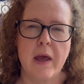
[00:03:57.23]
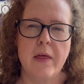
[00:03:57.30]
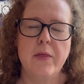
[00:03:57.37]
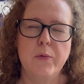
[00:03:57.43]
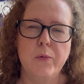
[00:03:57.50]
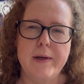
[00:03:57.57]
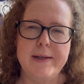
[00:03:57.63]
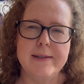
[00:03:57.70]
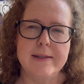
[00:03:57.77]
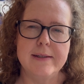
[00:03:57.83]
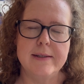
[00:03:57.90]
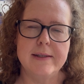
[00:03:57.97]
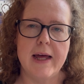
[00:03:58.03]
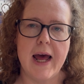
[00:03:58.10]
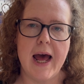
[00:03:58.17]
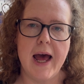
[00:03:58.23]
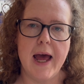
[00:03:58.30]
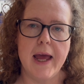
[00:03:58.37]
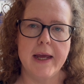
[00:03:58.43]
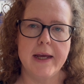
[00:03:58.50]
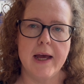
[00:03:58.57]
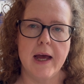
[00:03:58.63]
The reasons that
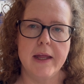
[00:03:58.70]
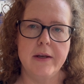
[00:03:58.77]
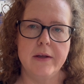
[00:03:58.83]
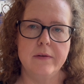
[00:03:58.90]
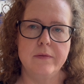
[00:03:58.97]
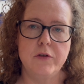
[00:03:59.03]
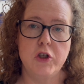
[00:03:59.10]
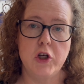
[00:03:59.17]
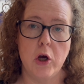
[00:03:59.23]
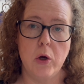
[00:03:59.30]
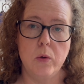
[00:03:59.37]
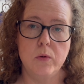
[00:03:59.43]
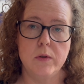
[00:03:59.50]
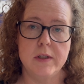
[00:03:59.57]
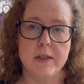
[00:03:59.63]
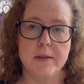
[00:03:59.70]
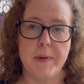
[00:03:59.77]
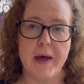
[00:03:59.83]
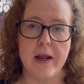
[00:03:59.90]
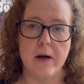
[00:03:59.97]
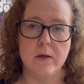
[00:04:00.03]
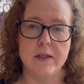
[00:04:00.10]
I kind of chose this
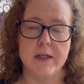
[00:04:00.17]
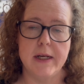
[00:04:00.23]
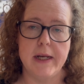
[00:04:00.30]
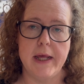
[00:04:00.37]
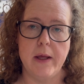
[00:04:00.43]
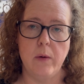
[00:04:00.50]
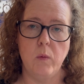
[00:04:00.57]
pattern to knit